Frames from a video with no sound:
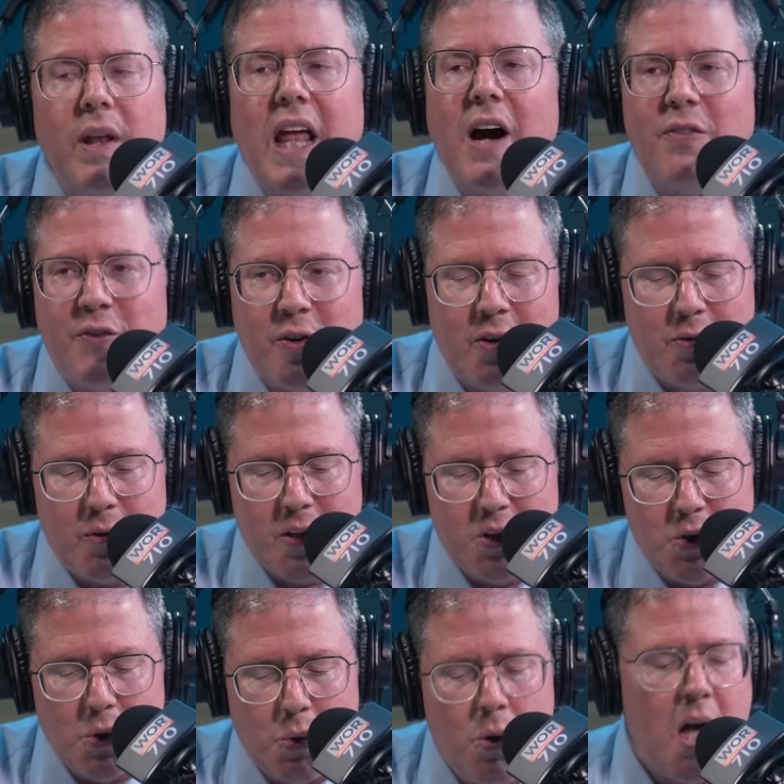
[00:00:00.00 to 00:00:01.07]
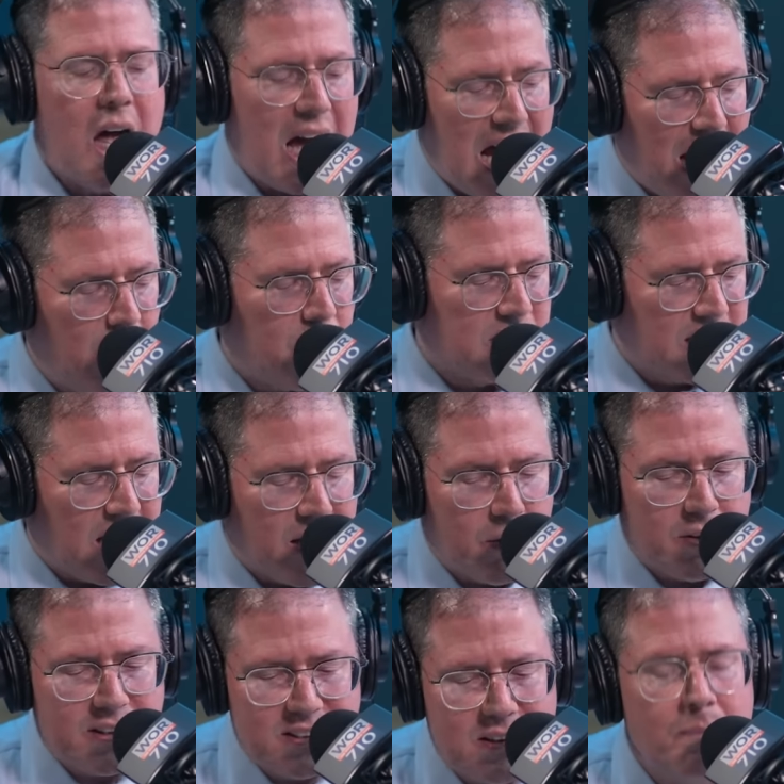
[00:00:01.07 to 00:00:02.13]
Without further ado, Ira
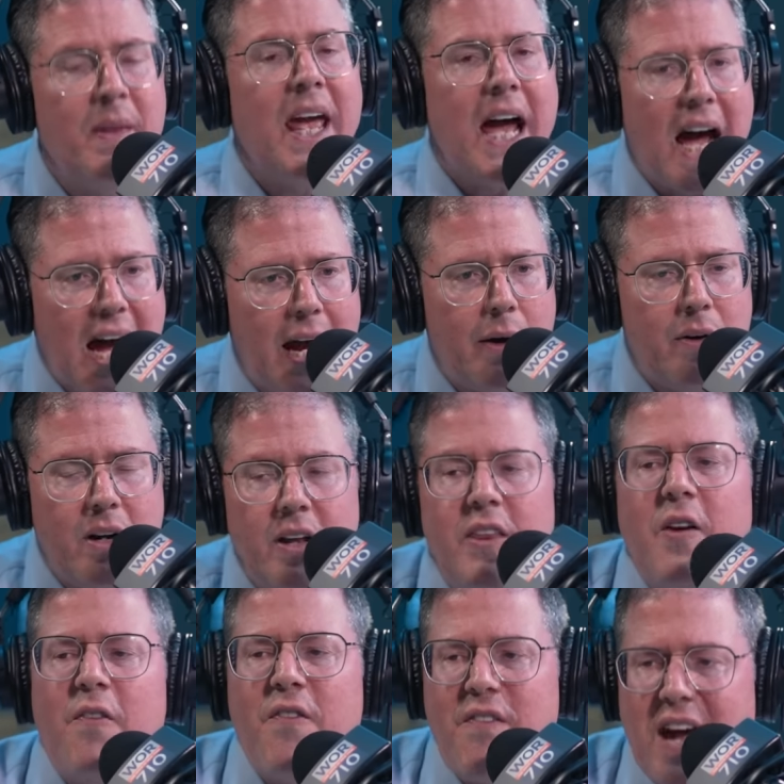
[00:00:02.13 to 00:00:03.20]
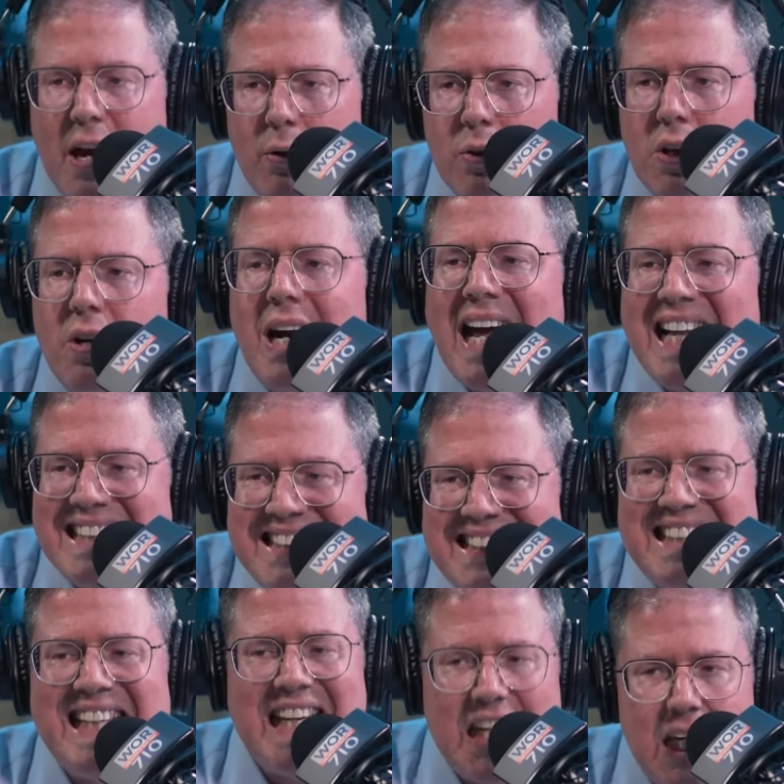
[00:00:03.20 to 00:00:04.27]
Zlotowitz. Ira, the founder and
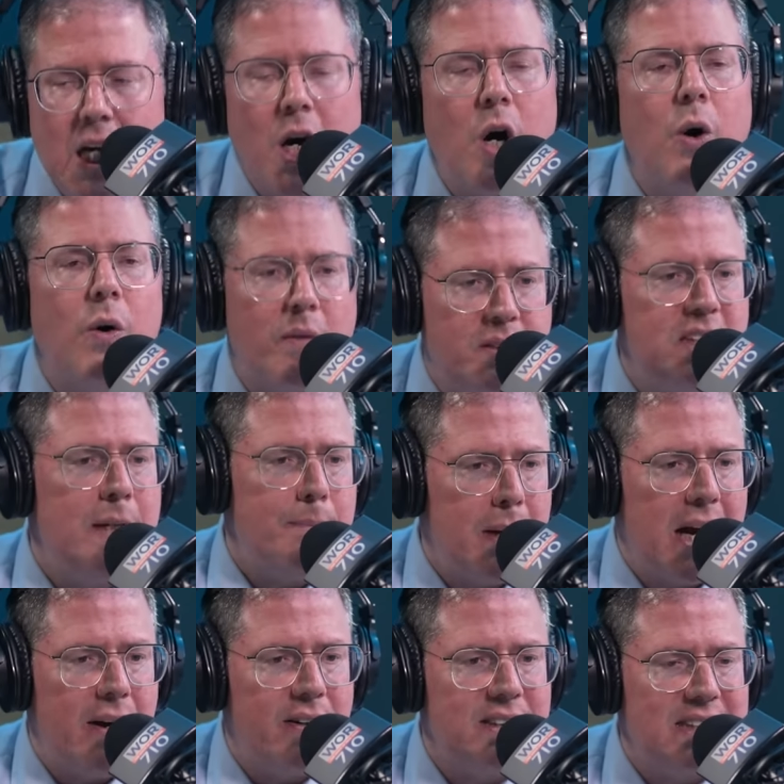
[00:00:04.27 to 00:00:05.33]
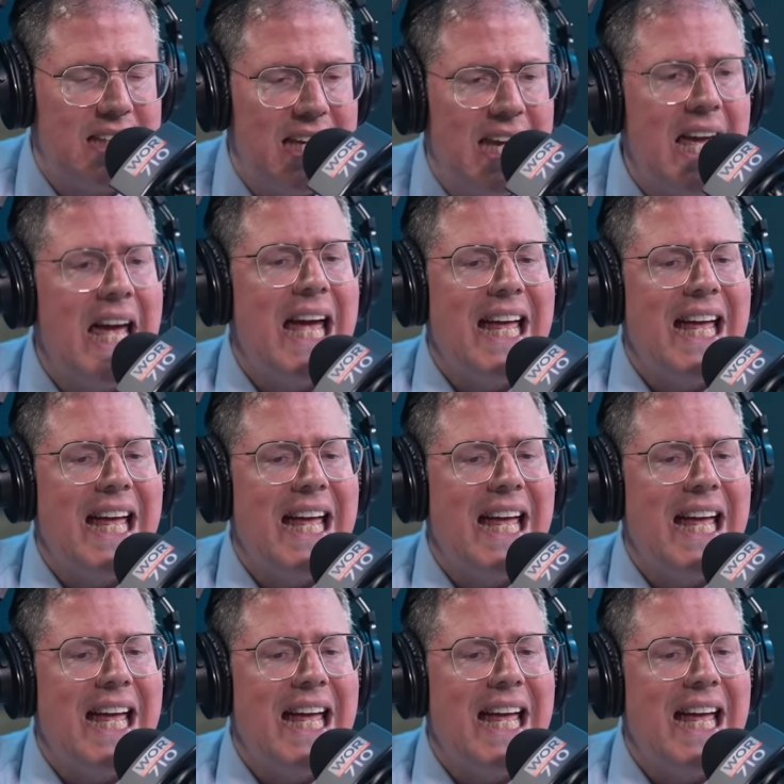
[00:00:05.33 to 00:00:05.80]
CEO of G Parency,